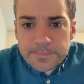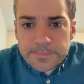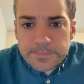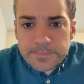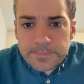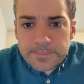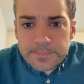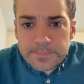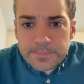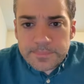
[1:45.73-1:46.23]

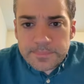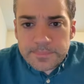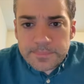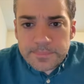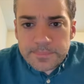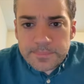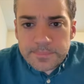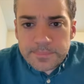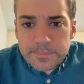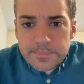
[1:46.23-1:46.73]

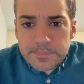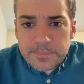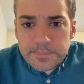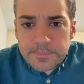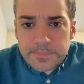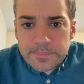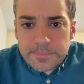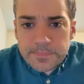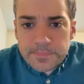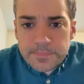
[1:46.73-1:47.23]

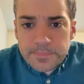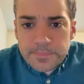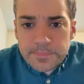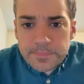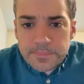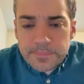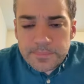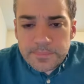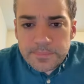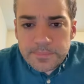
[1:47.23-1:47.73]

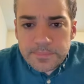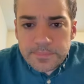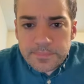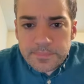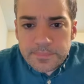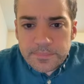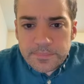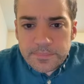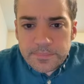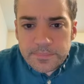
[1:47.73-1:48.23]

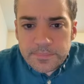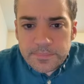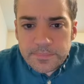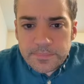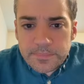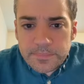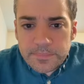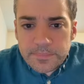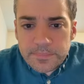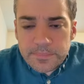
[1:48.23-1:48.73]

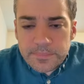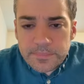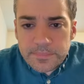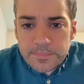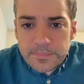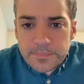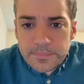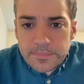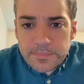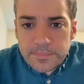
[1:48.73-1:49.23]
Nobody speaks.